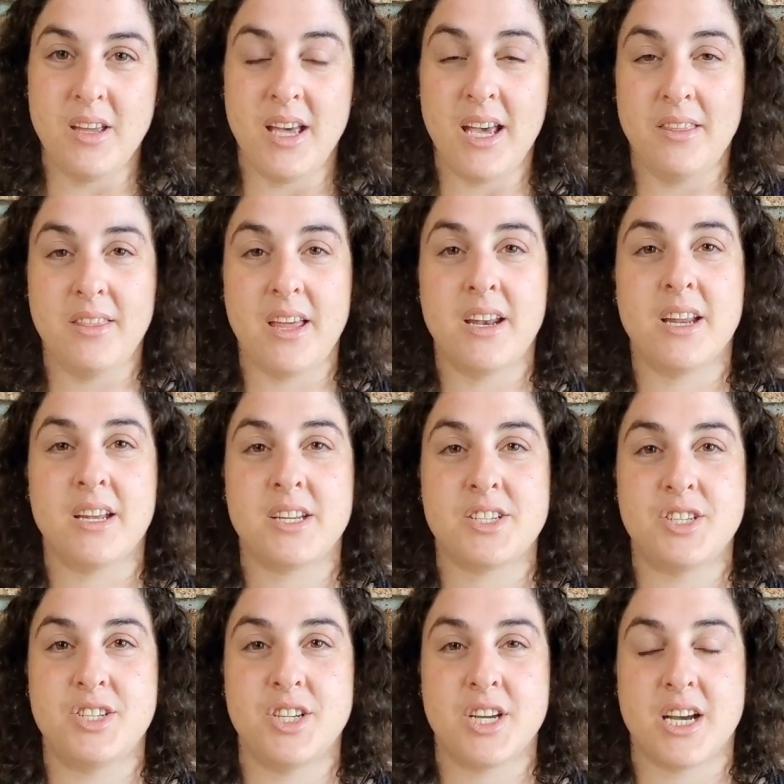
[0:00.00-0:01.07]
And then it
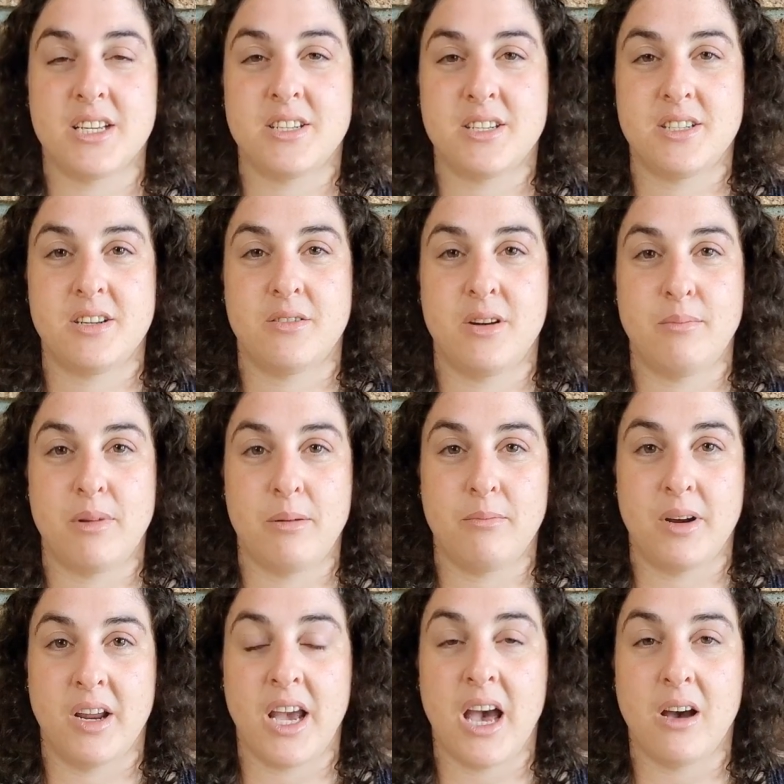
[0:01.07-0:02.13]
is just
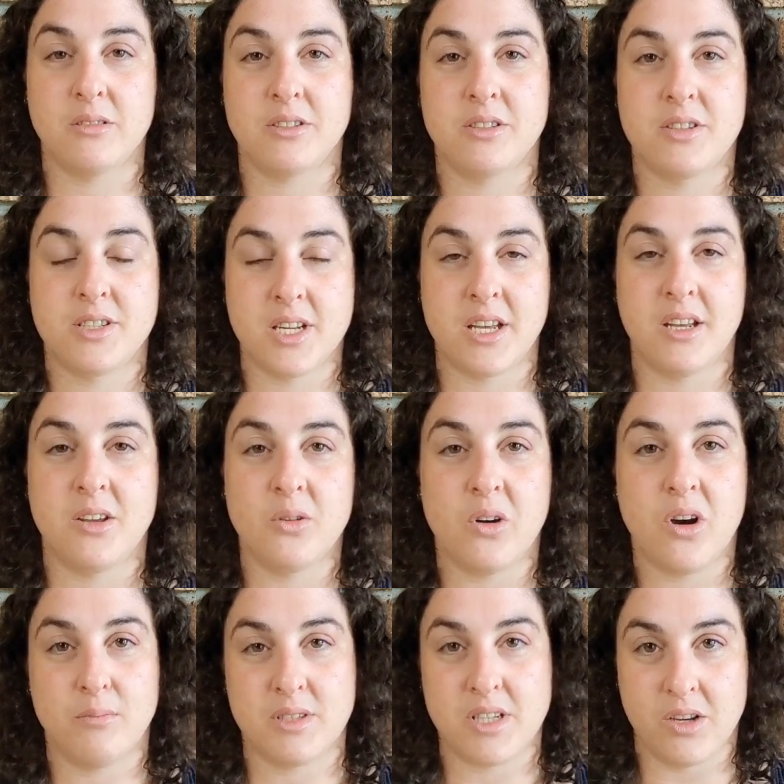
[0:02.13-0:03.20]
remembering how to sync your
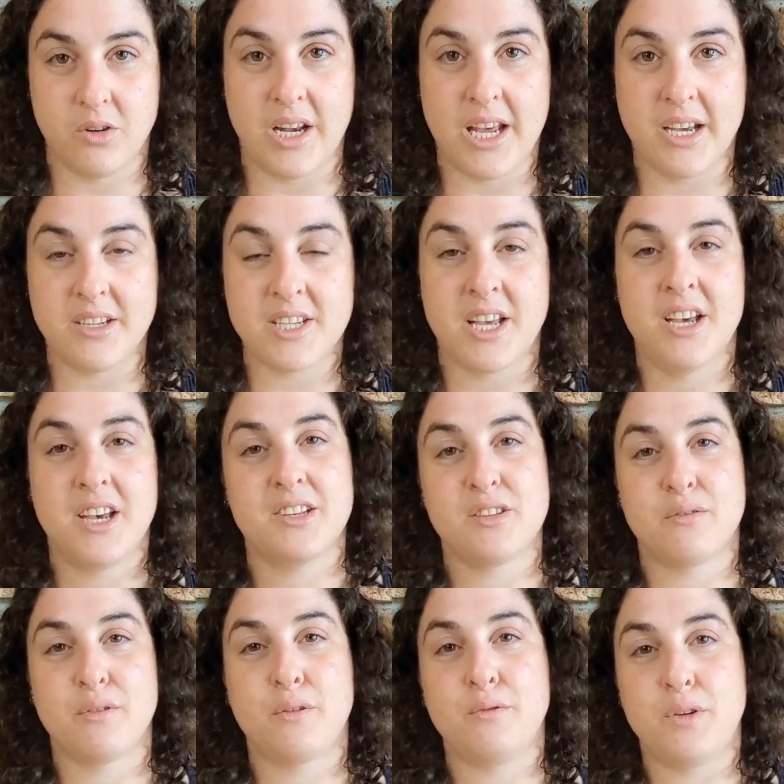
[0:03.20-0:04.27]
arms and your legs.
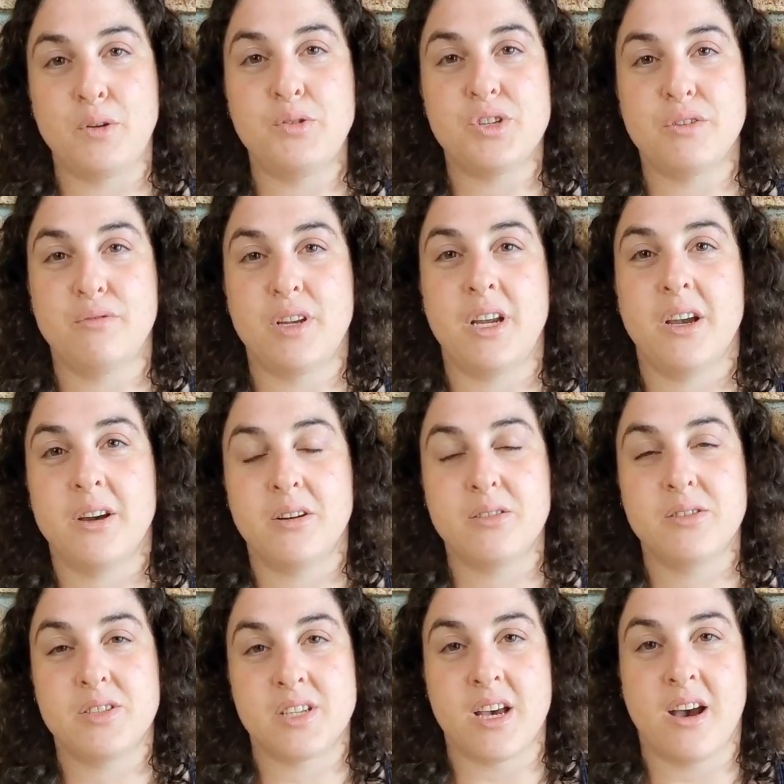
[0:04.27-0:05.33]
So for future
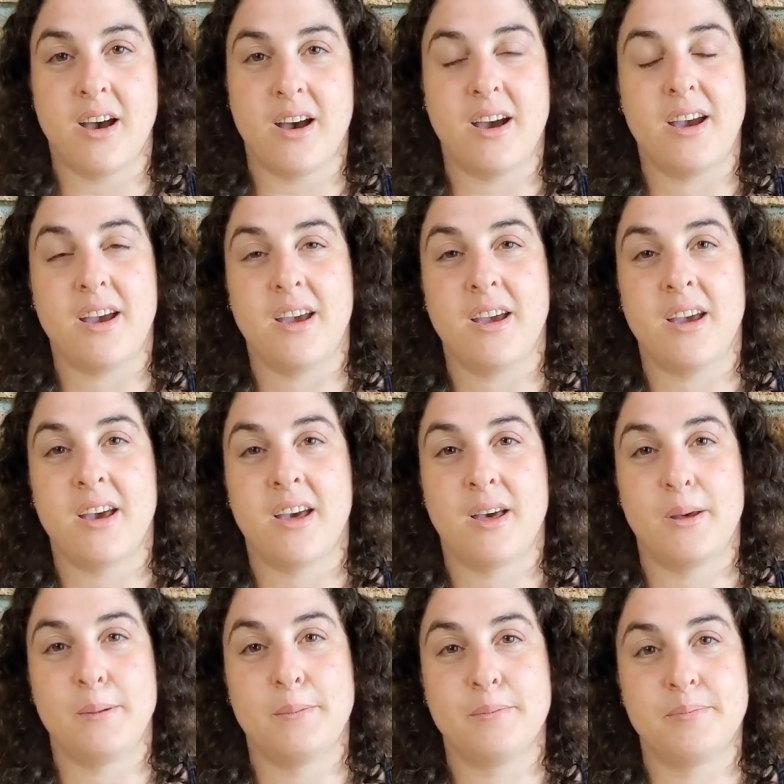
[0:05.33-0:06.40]
videos,
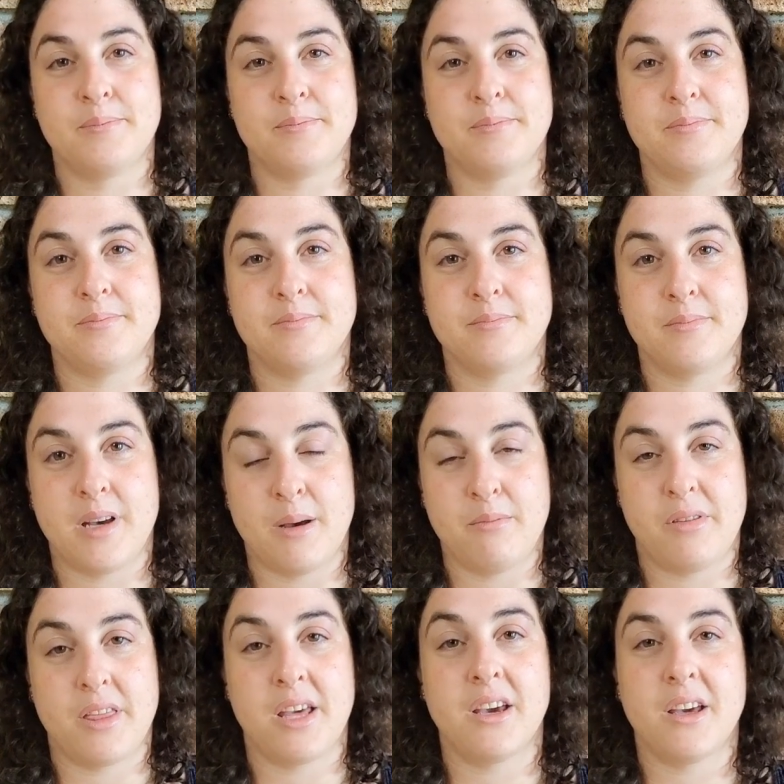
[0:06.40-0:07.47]
I'm
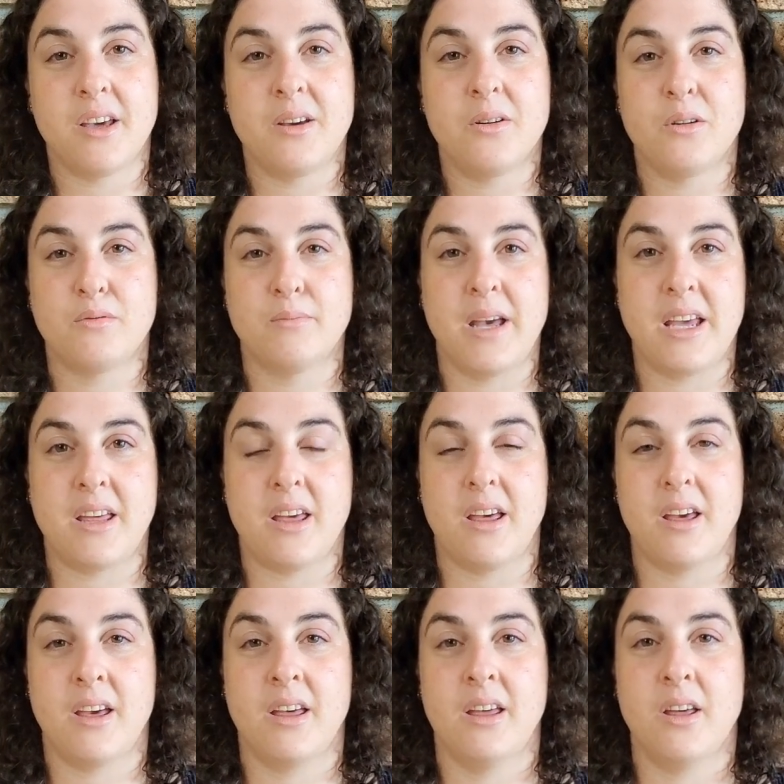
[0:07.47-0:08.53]
thinking of
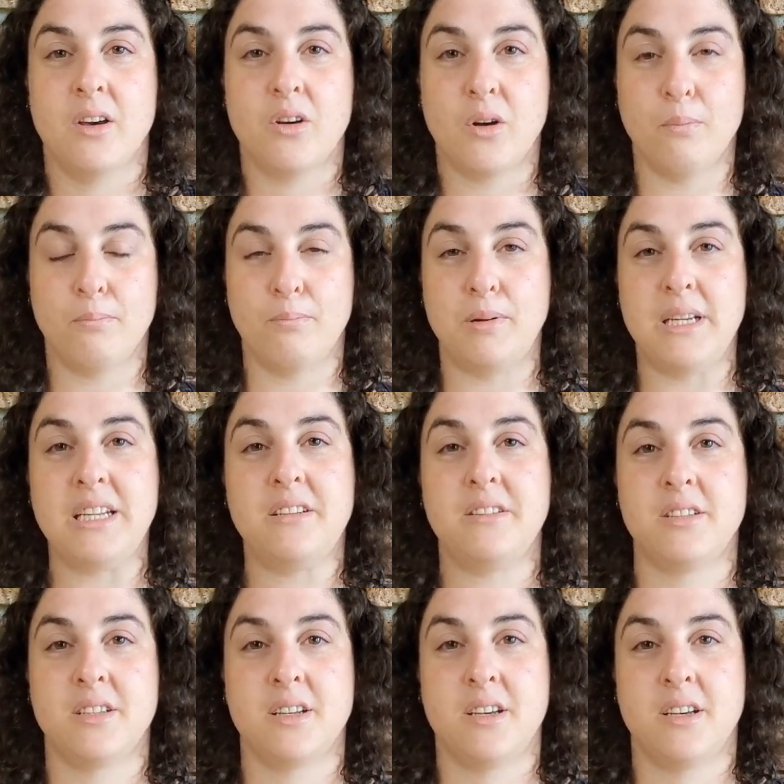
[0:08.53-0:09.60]
making complete